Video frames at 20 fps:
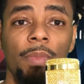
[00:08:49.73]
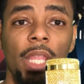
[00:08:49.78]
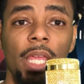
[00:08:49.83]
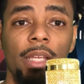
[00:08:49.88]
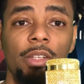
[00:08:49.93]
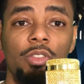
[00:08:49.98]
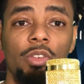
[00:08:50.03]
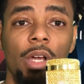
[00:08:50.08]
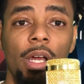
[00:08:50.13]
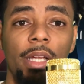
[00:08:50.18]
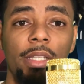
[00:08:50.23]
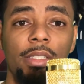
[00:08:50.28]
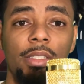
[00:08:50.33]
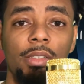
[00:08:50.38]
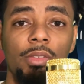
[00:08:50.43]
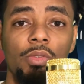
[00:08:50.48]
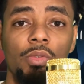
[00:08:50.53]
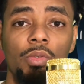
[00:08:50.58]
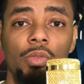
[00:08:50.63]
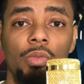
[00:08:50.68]
and tried
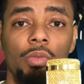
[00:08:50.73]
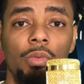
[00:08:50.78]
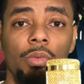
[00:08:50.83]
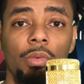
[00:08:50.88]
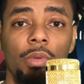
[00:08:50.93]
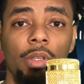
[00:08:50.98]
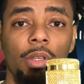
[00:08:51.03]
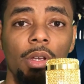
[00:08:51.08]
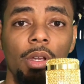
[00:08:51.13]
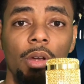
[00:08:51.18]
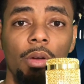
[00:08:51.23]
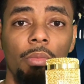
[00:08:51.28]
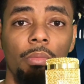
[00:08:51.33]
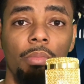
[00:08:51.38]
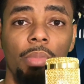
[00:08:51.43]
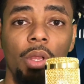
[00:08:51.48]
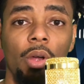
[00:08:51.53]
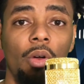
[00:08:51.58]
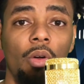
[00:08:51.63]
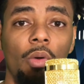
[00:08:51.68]
to, you know,
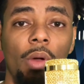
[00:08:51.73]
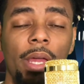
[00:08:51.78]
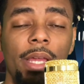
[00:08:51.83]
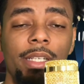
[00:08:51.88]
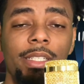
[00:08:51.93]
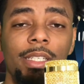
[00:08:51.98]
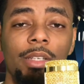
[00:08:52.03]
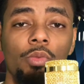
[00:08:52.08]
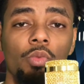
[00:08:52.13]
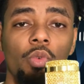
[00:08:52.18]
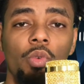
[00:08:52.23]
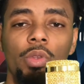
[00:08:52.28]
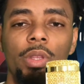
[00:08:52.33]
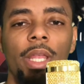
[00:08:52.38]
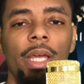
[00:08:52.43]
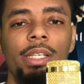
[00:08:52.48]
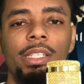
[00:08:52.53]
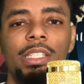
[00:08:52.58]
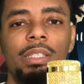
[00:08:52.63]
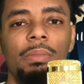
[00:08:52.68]
blow away Jin-Woo,
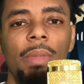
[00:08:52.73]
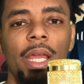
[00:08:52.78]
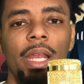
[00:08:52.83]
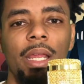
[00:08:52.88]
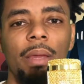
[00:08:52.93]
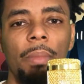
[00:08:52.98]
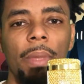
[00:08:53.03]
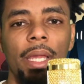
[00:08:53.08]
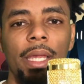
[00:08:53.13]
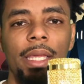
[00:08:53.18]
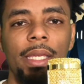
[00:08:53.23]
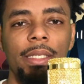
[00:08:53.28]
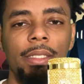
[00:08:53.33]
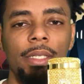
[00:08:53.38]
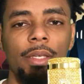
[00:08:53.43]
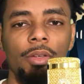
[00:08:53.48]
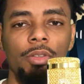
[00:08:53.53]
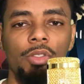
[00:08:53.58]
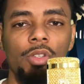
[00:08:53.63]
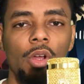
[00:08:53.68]
that just made him an
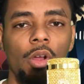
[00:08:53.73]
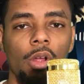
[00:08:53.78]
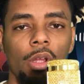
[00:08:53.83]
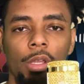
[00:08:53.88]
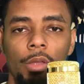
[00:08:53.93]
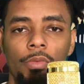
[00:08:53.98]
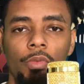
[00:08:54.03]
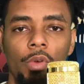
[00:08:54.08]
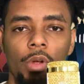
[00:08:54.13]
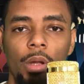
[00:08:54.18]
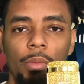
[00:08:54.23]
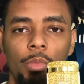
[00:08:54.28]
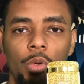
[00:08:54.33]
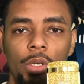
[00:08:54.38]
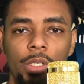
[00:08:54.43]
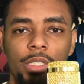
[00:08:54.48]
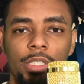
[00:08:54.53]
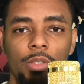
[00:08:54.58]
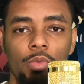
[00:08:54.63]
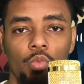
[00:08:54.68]
easier target for our
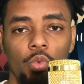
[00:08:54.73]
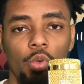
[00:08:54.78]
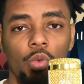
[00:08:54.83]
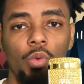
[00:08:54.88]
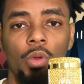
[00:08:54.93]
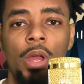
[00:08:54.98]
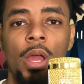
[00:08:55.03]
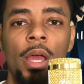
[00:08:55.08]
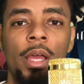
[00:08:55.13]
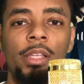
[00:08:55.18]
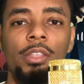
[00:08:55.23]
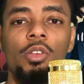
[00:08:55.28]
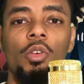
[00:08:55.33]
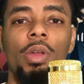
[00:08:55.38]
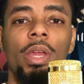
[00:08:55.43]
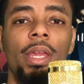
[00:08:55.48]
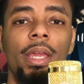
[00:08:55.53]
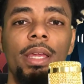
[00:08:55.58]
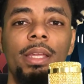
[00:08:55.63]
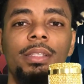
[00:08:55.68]
boy Jin-Woo. So
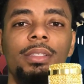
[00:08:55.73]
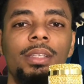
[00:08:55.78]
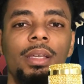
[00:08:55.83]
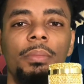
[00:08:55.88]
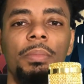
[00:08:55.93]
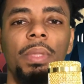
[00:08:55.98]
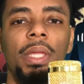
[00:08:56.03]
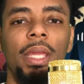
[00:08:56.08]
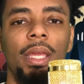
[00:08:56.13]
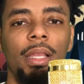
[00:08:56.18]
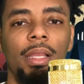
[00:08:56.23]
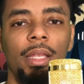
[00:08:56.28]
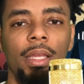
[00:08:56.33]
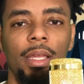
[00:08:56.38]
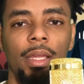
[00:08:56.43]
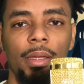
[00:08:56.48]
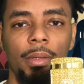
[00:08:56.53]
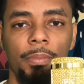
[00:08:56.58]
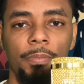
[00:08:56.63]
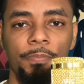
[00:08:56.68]
he ends up
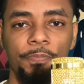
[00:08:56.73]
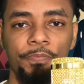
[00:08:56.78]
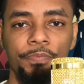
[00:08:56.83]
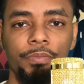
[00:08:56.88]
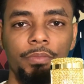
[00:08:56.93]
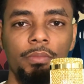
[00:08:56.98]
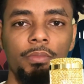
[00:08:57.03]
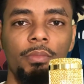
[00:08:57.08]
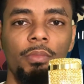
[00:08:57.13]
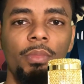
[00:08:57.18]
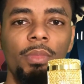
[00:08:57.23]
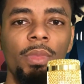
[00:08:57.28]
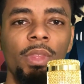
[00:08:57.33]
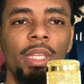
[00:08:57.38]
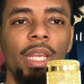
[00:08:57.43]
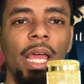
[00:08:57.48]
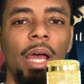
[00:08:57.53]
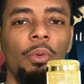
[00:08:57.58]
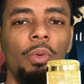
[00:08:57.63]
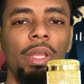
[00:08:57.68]
killing him.
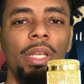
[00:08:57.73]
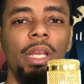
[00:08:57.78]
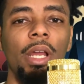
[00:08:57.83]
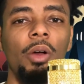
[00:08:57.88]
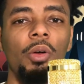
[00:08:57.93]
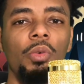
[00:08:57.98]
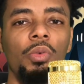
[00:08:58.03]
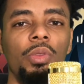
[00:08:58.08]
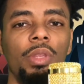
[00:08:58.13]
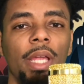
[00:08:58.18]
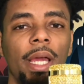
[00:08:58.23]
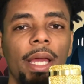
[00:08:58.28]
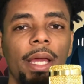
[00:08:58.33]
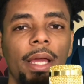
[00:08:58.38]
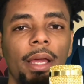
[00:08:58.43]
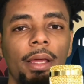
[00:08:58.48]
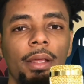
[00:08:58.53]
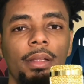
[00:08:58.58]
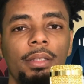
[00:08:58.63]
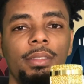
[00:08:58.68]
Now we know
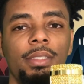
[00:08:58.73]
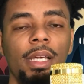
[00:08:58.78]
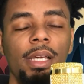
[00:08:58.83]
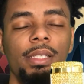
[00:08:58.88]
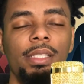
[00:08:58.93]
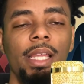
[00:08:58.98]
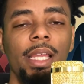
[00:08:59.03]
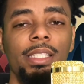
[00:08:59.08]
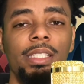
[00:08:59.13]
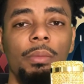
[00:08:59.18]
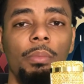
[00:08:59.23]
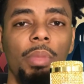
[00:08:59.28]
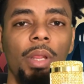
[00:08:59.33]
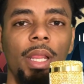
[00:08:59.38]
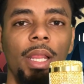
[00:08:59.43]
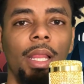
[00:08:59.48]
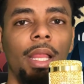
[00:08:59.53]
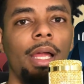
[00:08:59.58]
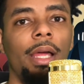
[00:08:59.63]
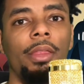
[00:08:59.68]
that Tusk has a
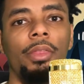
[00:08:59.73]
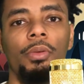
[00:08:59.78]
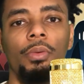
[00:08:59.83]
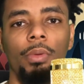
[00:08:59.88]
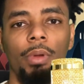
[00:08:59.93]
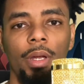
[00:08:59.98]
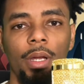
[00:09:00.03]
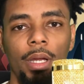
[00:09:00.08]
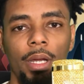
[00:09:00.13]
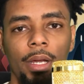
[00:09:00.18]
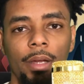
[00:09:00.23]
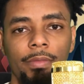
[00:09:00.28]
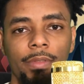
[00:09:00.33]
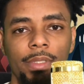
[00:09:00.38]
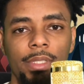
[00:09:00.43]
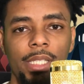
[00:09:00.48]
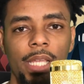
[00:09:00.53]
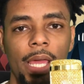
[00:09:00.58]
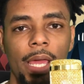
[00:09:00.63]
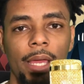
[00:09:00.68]
plethora of
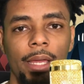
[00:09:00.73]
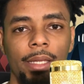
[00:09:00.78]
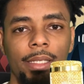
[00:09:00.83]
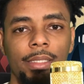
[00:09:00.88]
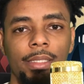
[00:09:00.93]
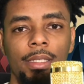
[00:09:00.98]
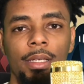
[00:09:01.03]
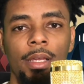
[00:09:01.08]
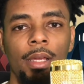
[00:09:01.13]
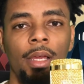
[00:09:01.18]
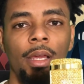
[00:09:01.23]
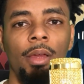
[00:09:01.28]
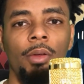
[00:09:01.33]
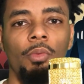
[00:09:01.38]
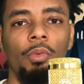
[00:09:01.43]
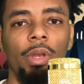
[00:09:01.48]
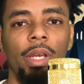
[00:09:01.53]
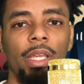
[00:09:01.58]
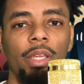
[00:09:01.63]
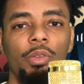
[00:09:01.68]
attacks
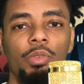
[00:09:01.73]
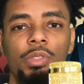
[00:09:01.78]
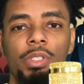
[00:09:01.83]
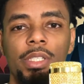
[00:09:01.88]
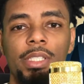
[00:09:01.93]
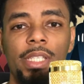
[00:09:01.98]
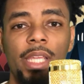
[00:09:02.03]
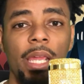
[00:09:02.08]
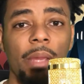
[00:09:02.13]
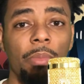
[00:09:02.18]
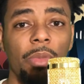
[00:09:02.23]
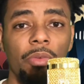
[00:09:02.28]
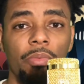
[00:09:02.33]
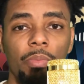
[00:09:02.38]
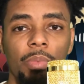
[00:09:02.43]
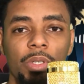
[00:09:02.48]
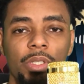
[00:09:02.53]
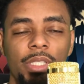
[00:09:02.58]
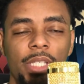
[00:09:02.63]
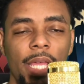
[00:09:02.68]
when he uses Hymn of
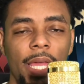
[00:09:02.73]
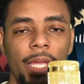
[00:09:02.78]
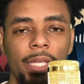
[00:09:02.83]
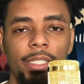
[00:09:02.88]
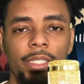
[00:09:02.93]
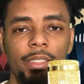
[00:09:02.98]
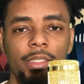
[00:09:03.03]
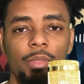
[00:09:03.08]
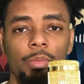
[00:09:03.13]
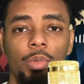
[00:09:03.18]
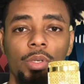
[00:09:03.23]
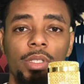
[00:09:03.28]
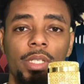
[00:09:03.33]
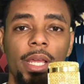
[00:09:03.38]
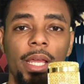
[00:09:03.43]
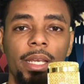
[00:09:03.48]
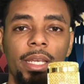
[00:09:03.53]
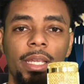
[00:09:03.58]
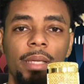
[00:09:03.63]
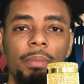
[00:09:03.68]
Protection to protect